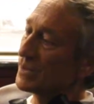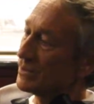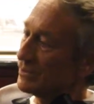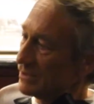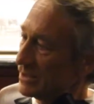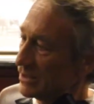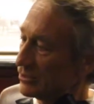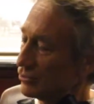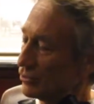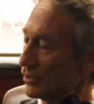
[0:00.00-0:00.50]

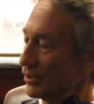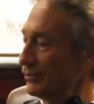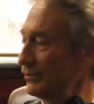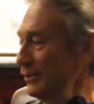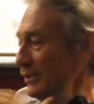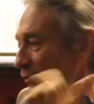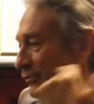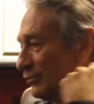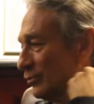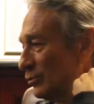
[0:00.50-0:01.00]
Riyaad
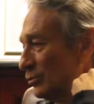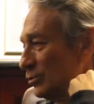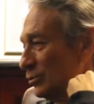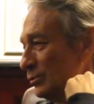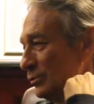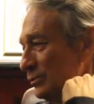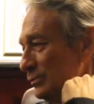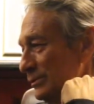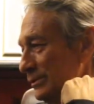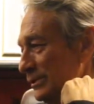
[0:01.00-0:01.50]
Norodien.
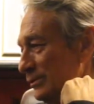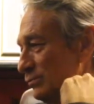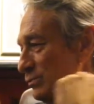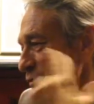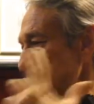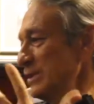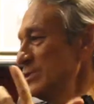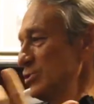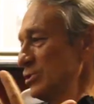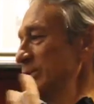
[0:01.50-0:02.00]
So it
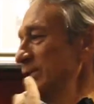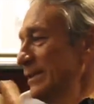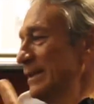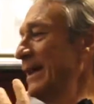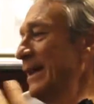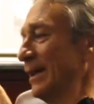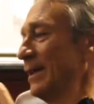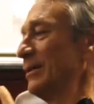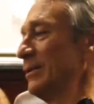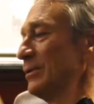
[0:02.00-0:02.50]
was actually
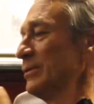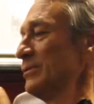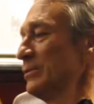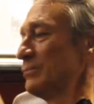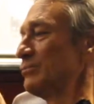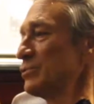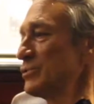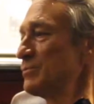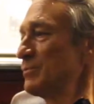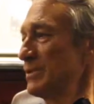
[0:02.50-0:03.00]
there,
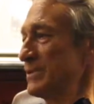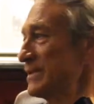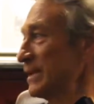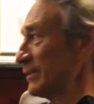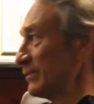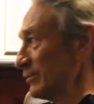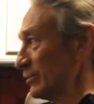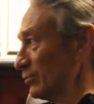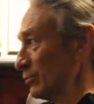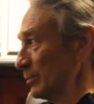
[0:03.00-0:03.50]
it was
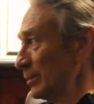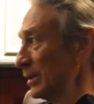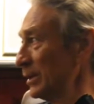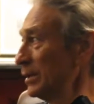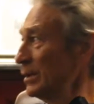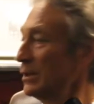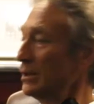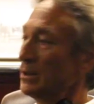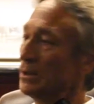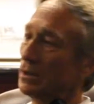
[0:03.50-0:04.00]
presented to me.
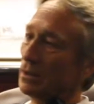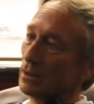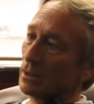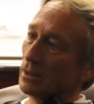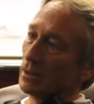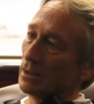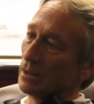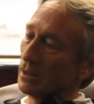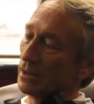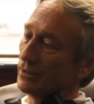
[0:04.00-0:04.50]

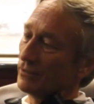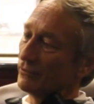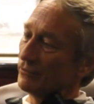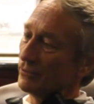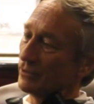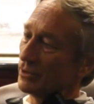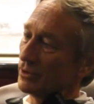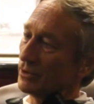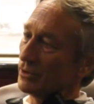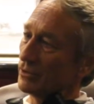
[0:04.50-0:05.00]
And
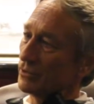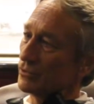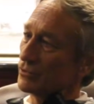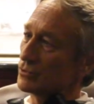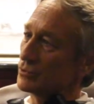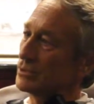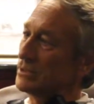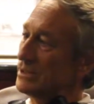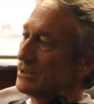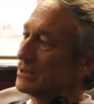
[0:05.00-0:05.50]
uh,
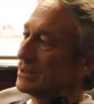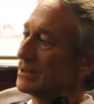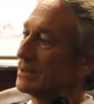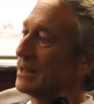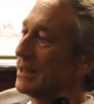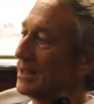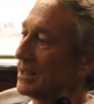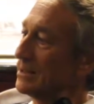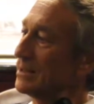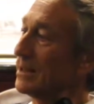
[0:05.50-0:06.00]
so here and
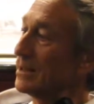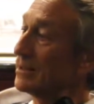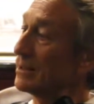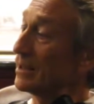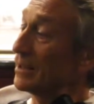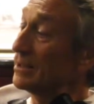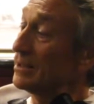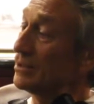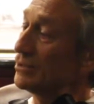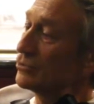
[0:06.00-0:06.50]
there, then
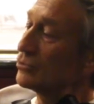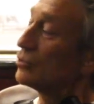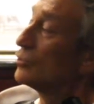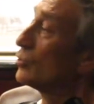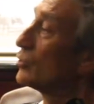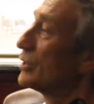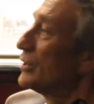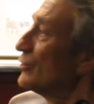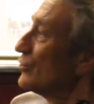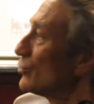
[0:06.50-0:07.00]
I needed to
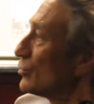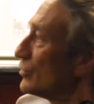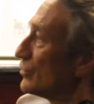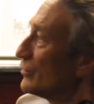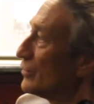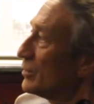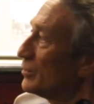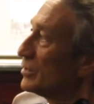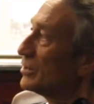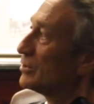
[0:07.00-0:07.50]
look into the
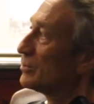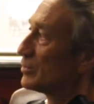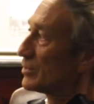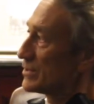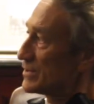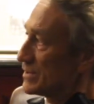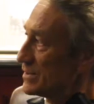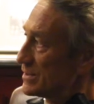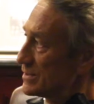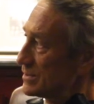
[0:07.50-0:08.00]
team in the
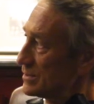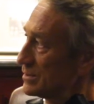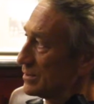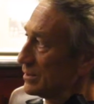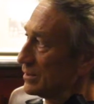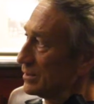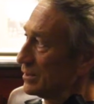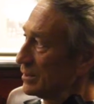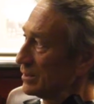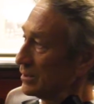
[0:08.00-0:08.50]
preseason
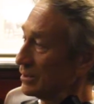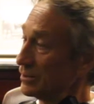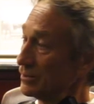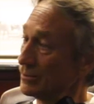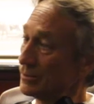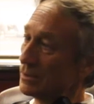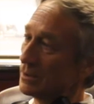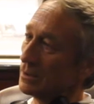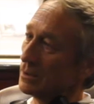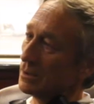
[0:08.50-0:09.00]
uh,
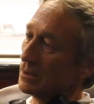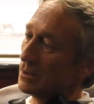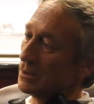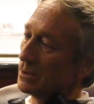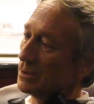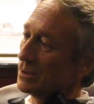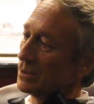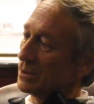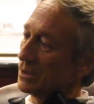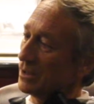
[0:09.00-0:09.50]

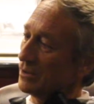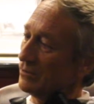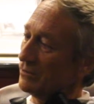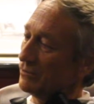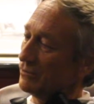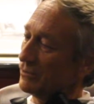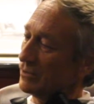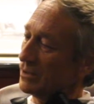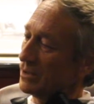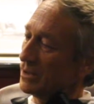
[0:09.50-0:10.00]
and
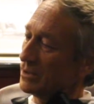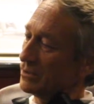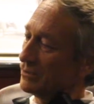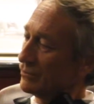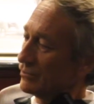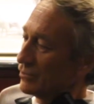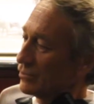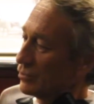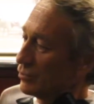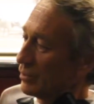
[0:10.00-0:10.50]
uh, had
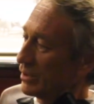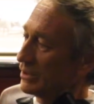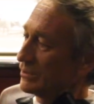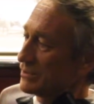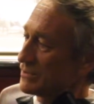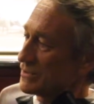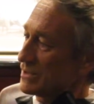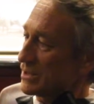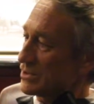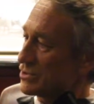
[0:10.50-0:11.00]
a quick
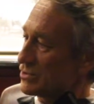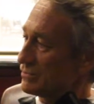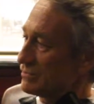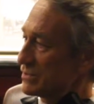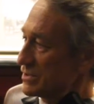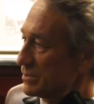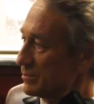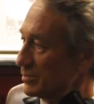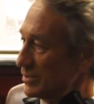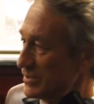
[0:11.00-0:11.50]
discussion
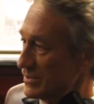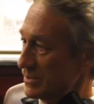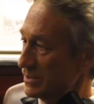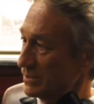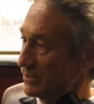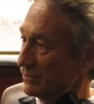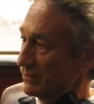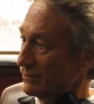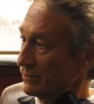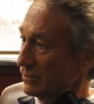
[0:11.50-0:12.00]
with the
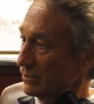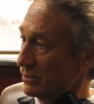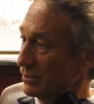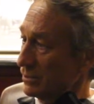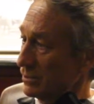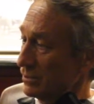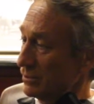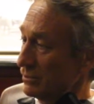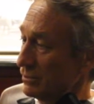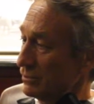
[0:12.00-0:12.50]
president.
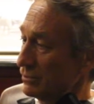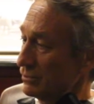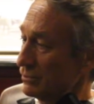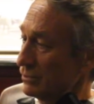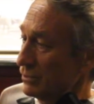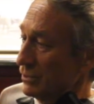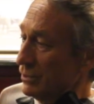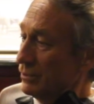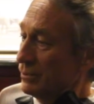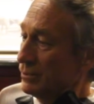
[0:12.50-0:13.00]

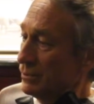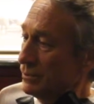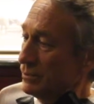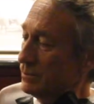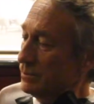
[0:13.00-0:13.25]
Uh,